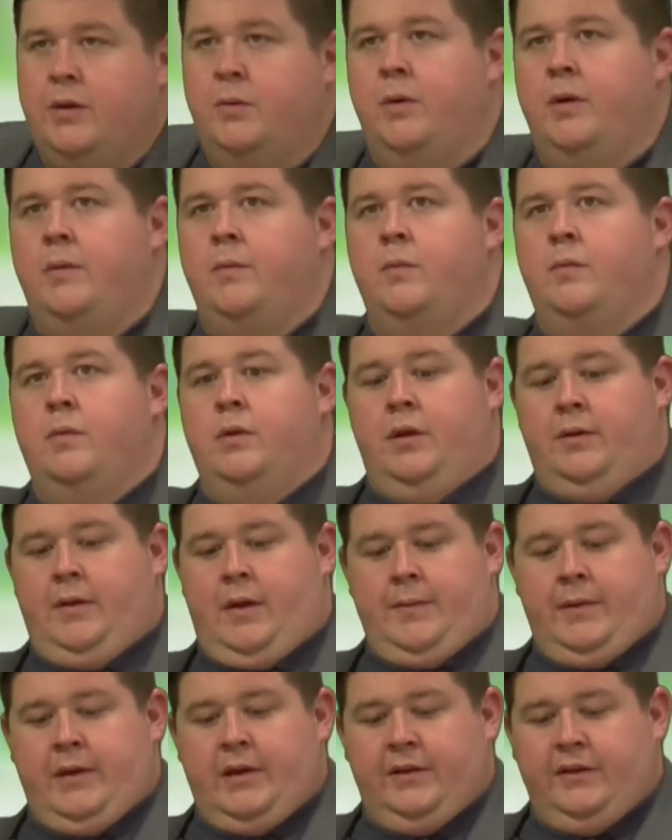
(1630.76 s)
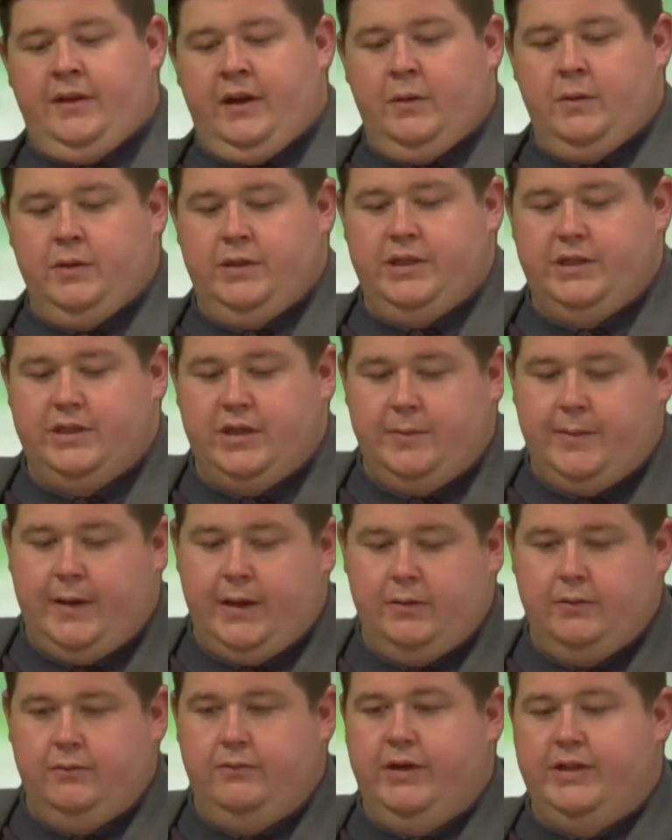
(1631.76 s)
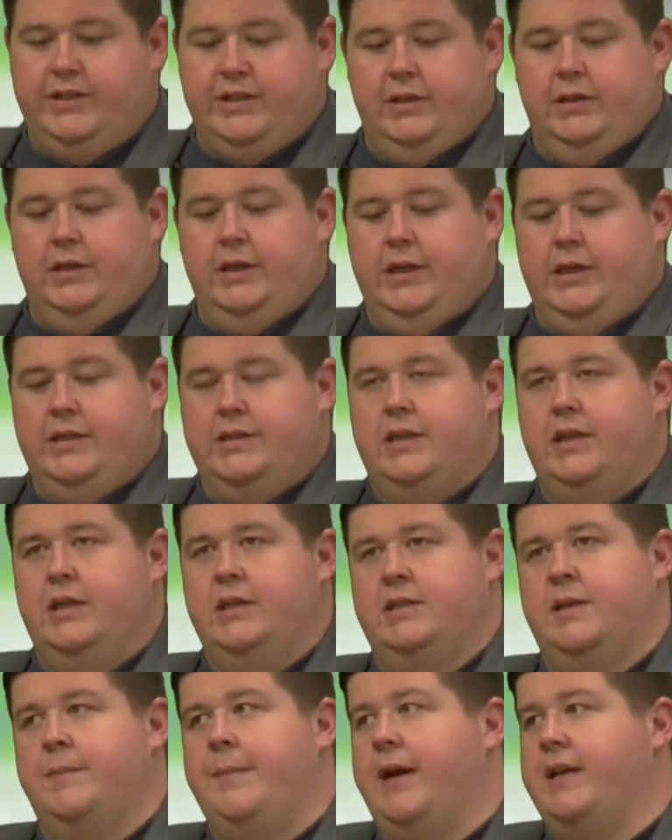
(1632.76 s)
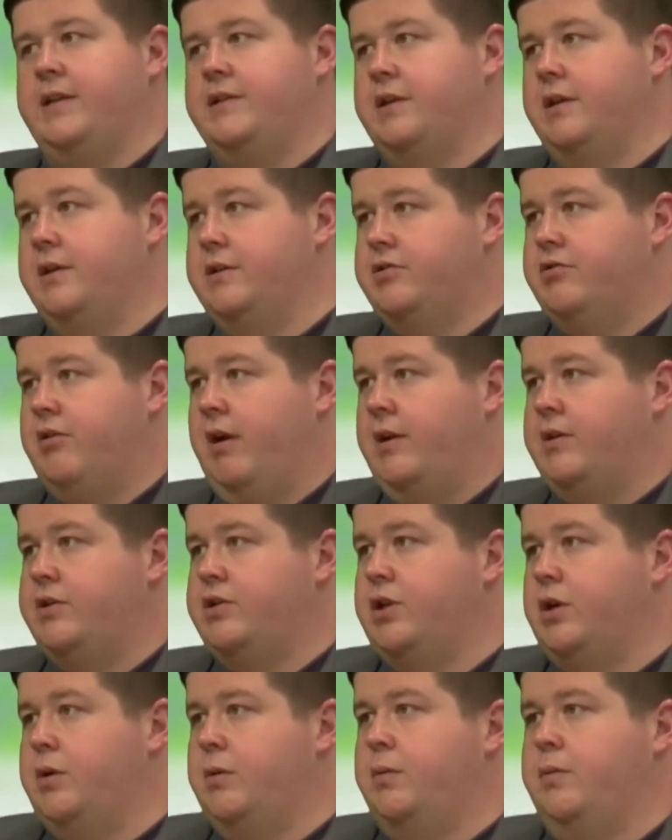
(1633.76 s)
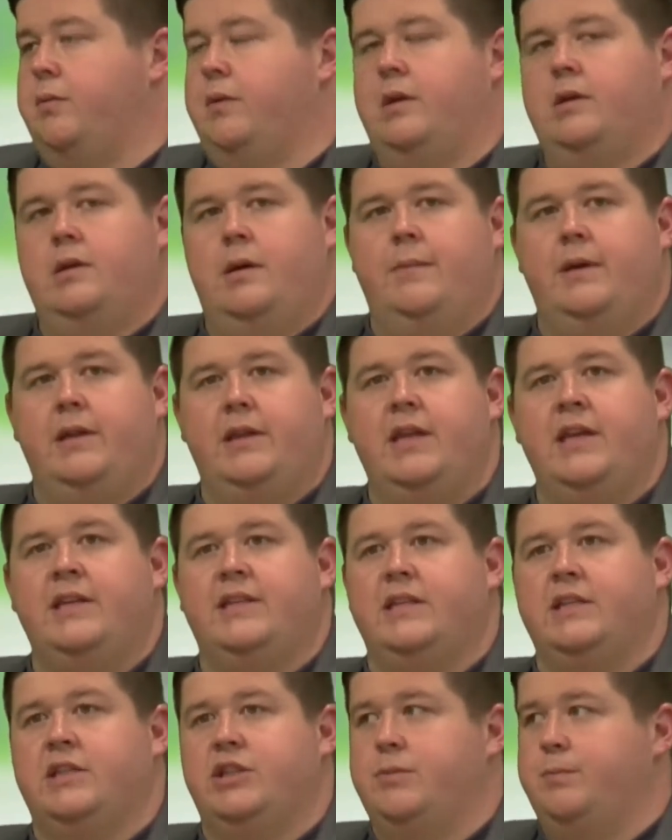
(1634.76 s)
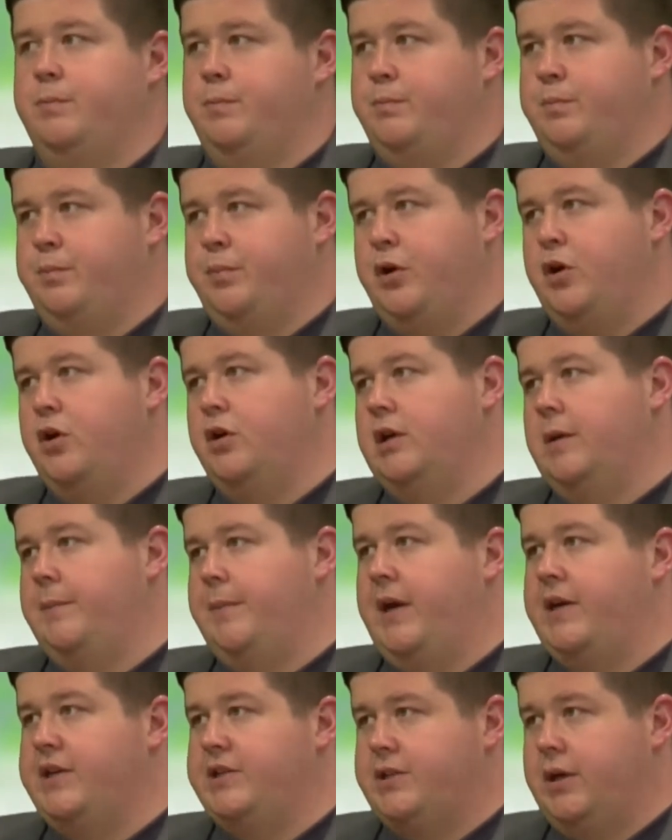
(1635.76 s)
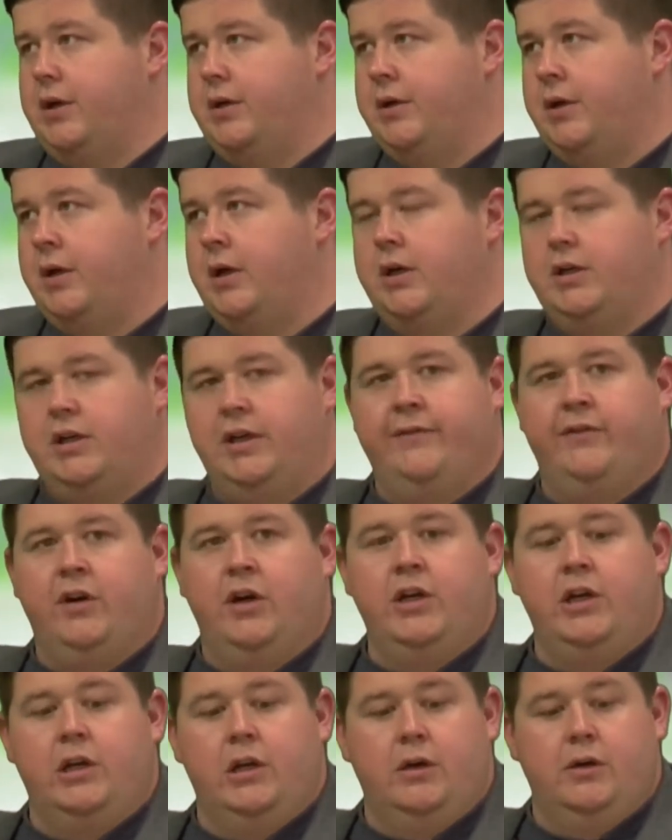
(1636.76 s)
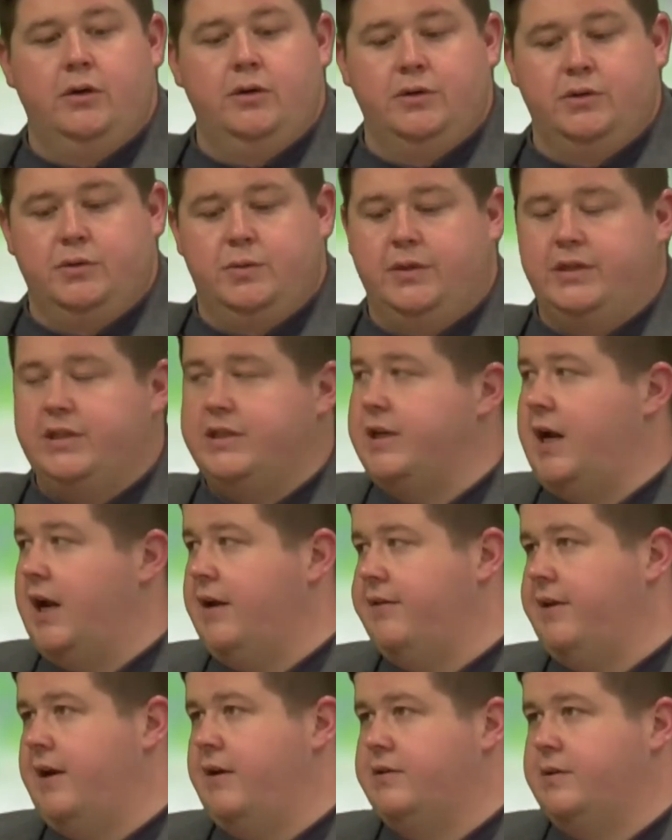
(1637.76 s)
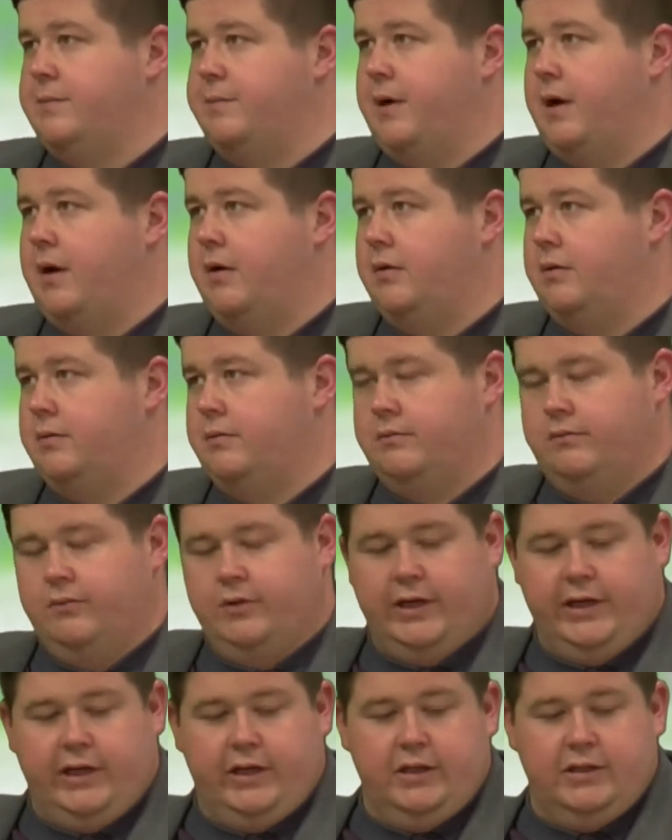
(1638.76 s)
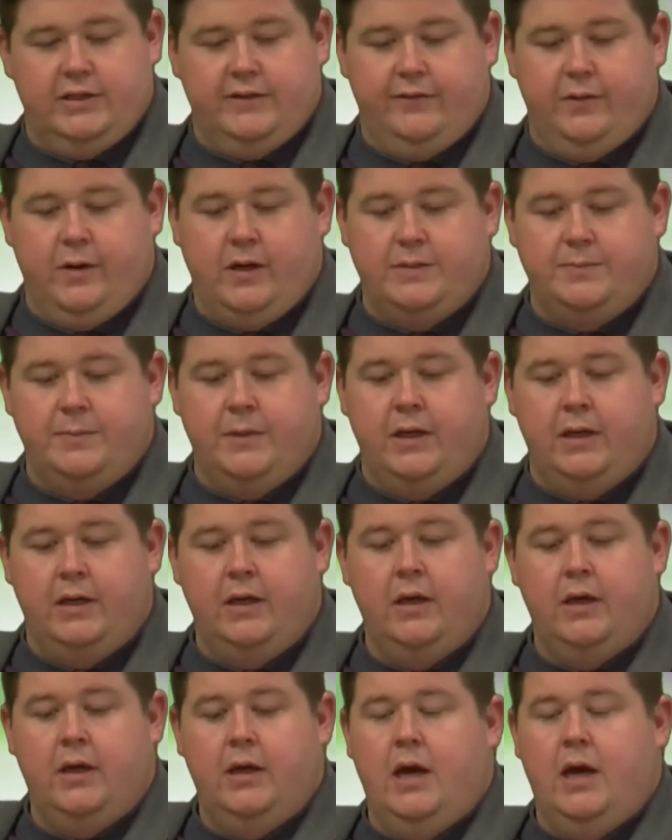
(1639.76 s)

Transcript: the way, the, I mean, the thing which has come out recently is, is the maintenance grant. So, I mean, this is purely based on you've got your loans, which is £9,000, ridiculous if you ask me.